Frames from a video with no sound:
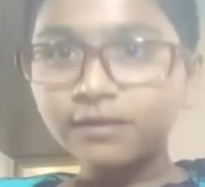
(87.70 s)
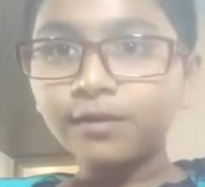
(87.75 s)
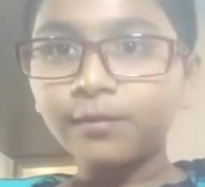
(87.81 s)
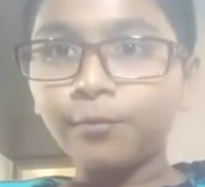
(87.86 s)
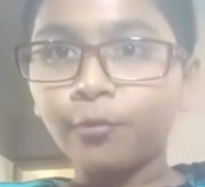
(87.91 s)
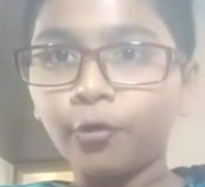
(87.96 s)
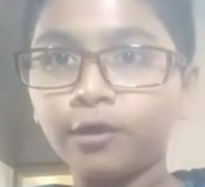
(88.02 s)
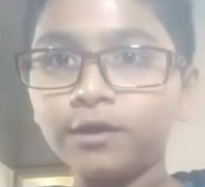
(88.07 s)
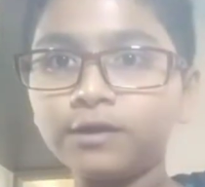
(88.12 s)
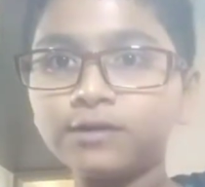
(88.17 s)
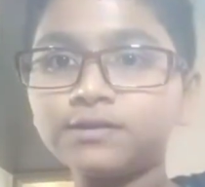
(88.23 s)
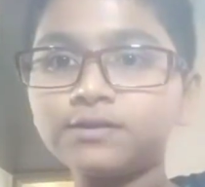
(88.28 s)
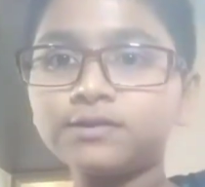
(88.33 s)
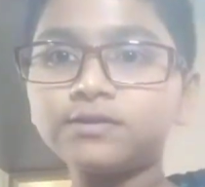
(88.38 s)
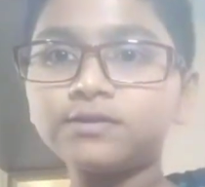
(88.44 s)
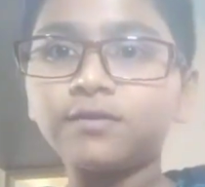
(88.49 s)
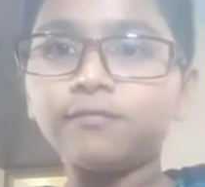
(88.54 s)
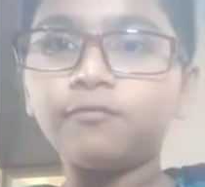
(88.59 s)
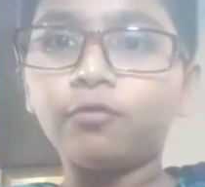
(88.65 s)
the points
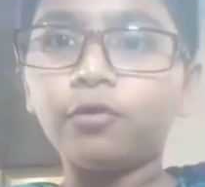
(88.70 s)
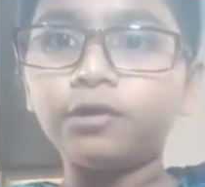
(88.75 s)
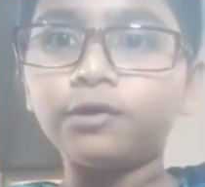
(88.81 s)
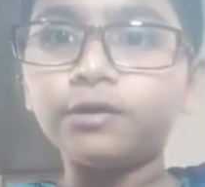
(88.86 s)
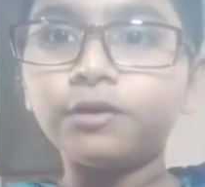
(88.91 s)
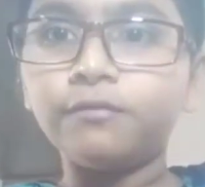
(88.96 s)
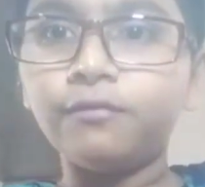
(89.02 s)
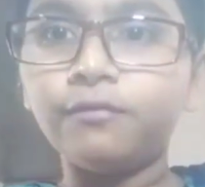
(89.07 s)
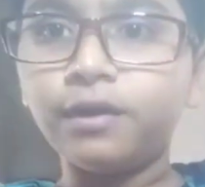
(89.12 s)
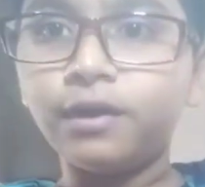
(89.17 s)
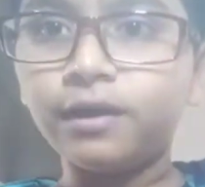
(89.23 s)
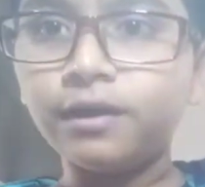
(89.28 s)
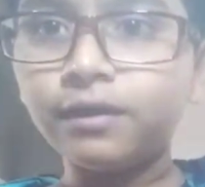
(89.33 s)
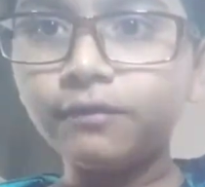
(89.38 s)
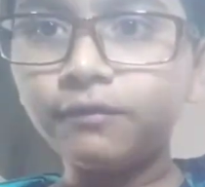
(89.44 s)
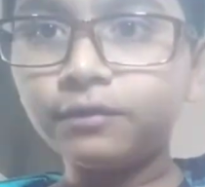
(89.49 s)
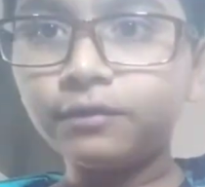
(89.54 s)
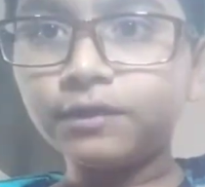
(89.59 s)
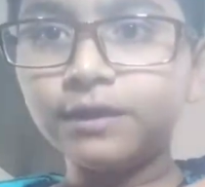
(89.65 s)
somewhat away
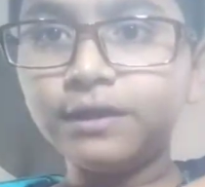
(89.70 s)
with a